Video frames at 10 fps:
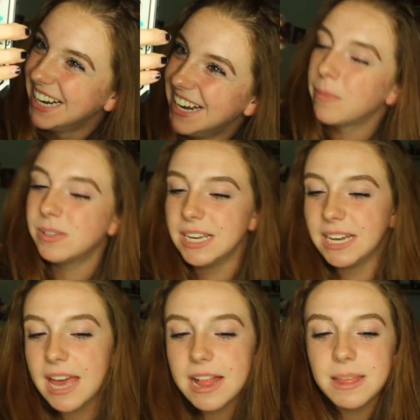I was
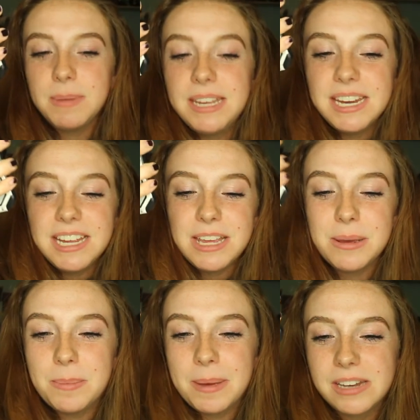like, let me get a
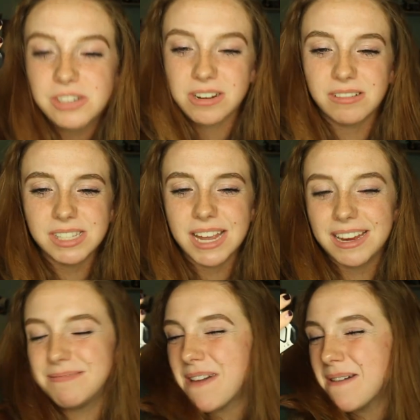cute picture. And I was like,
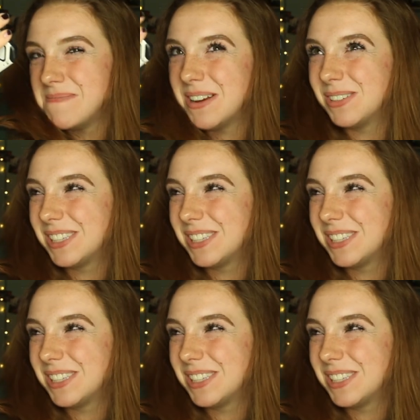Mom, no,